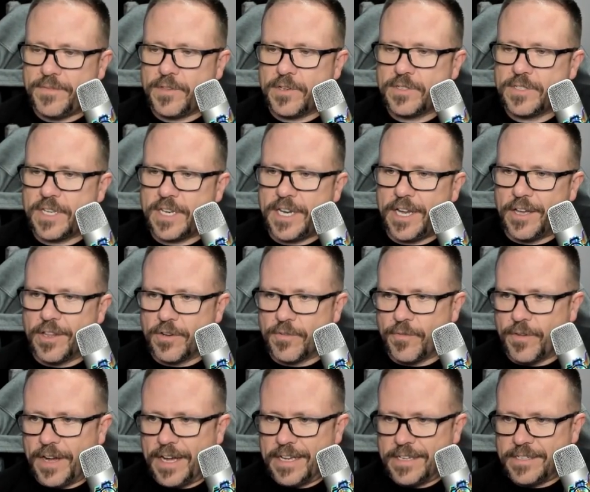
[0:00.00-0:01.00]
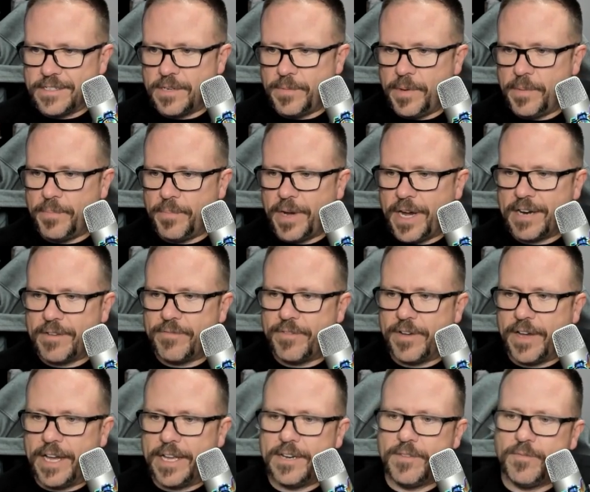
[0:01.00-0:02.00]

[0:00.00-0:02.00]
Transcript: if there's any other files that have been modified.